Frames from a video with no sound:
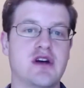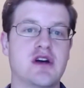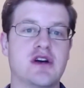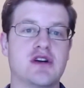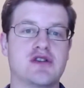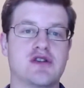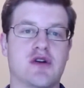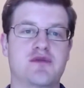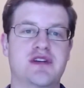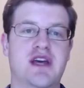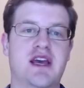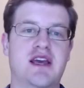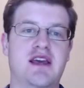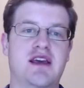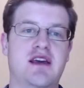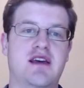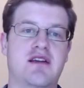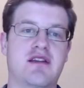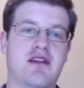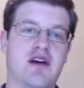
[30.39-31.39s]
So I'm
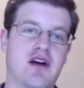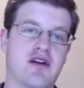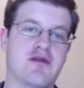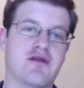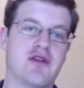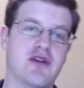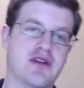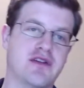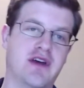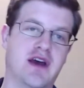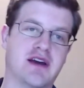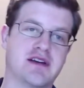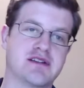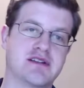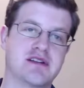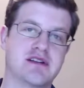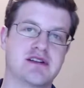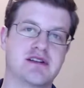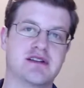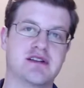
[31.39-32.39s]
taking their
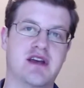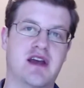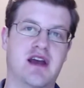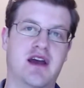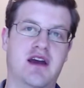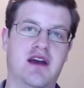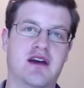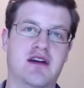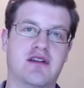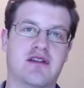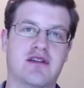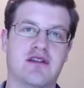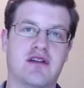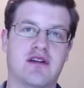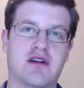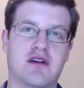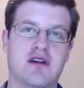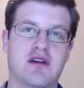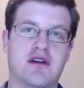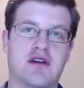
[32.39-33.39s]
vertexes and